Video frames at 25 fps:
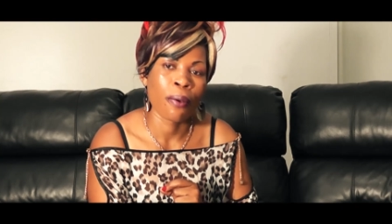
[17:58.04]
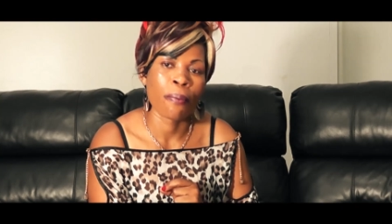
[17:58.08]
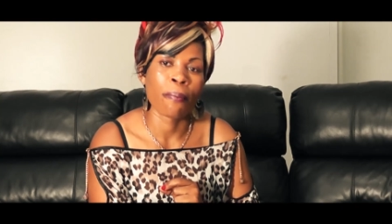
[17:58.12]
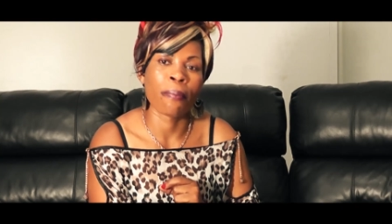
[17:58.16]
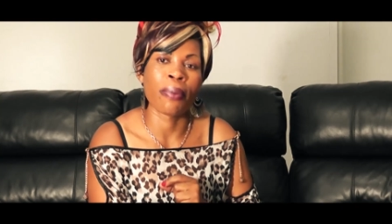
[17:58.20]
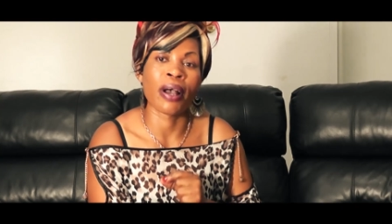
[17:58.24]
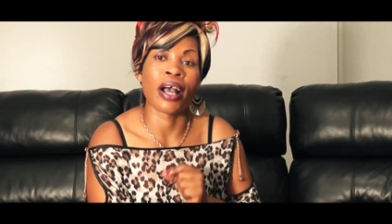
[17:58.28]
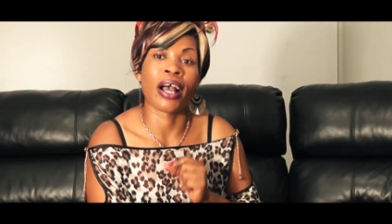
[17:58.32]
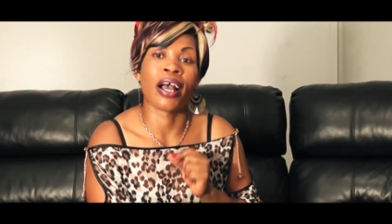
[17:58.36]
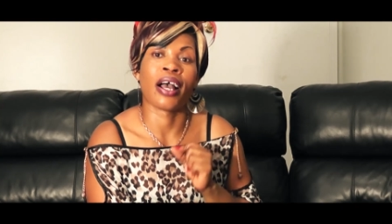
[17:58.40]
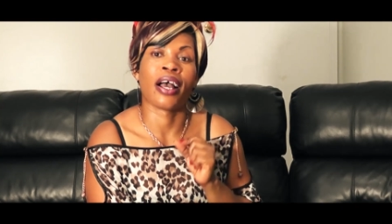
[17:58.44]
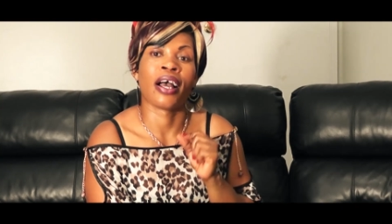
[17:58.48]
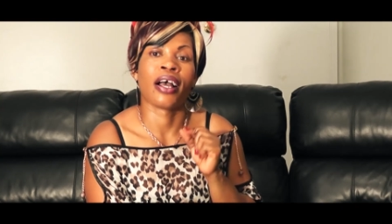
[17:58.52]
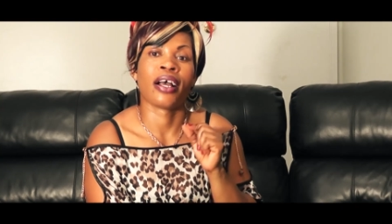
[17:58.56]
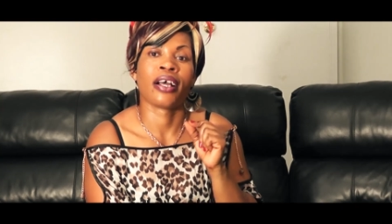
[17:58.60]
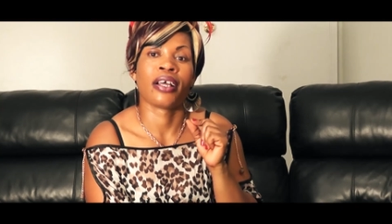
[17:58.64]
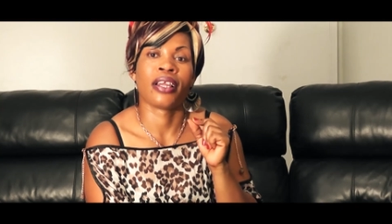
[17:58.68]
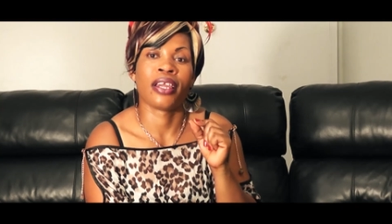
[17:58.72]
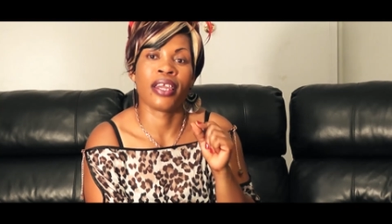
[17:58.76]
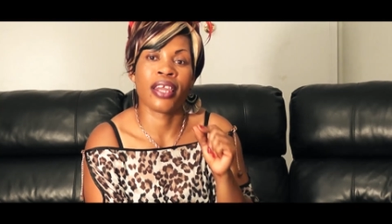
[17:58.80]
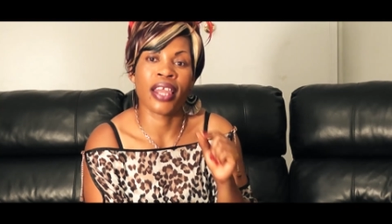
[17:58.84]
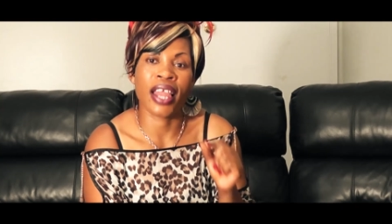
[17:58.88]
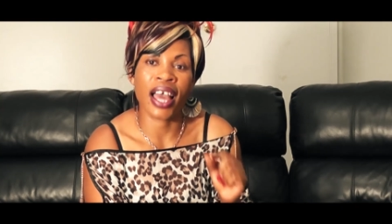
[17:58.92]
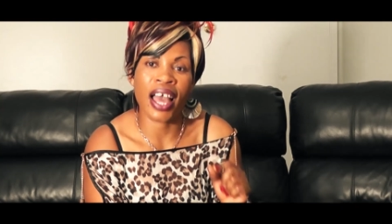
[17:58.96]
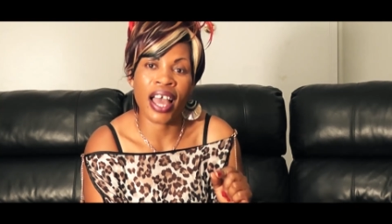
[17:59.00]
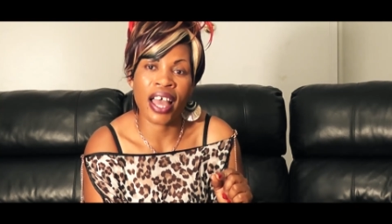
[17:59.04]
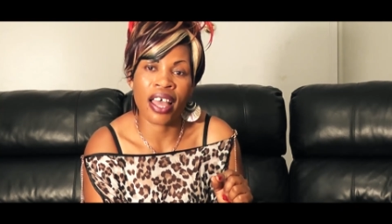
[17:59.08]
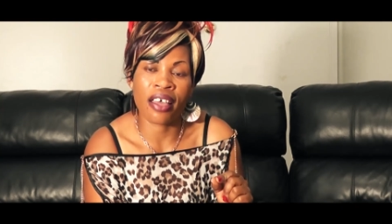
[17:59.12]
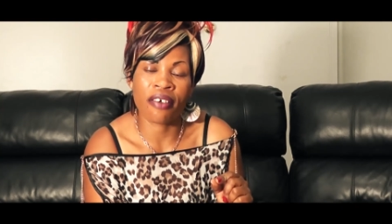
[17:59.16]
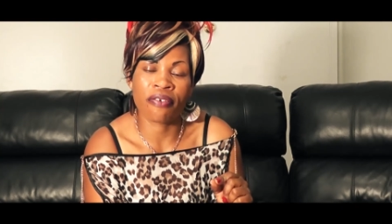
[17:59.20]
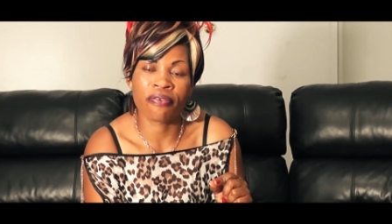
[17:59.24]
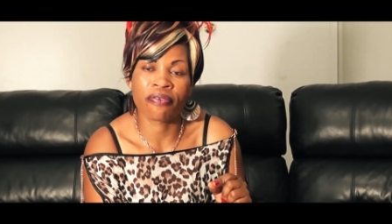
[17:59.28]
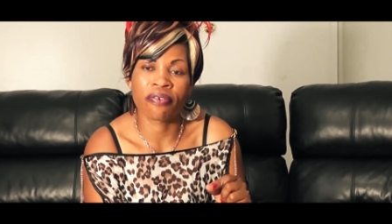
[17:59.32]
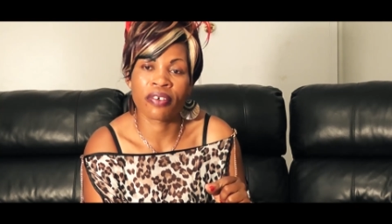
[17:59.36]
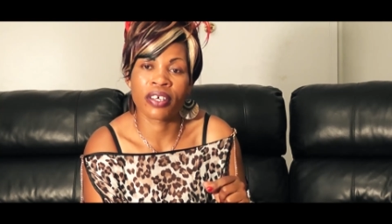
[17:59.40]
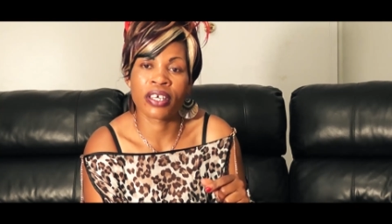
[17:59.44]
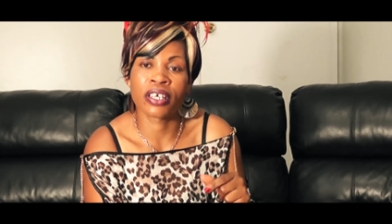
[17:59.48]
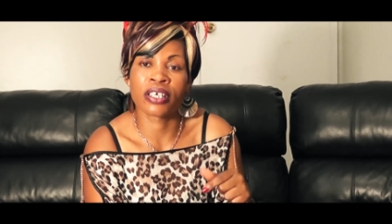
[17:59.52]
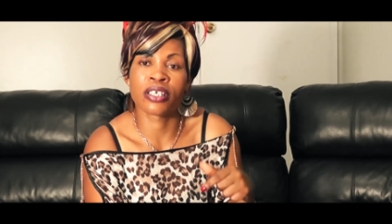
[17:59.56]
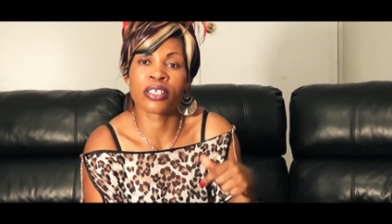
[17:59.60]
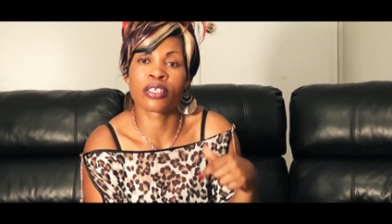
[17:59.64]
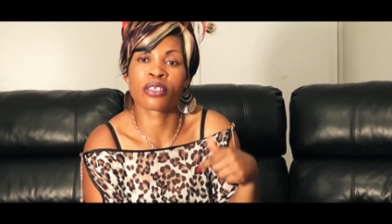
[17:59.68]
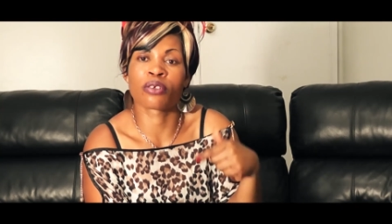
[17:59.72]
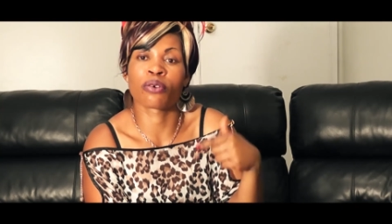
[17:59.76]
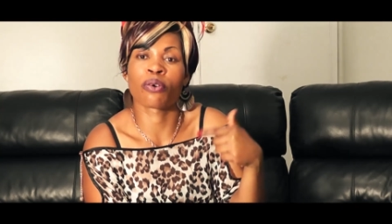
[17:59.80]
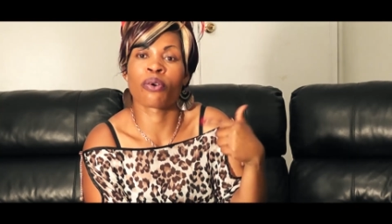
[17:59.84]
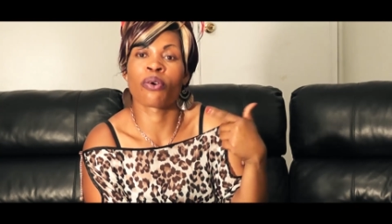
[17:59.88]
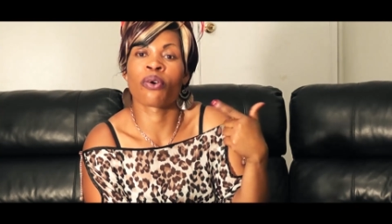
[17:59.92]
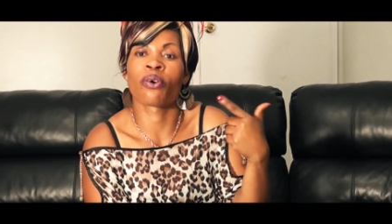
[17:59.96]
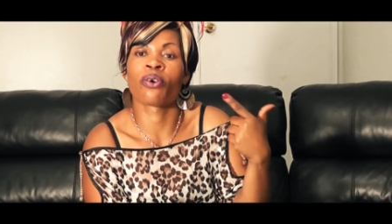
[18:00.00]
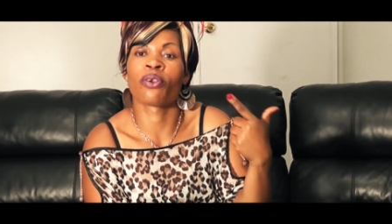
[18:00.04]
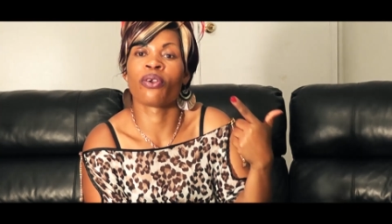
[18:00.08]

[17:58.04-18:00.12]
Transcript: but life is all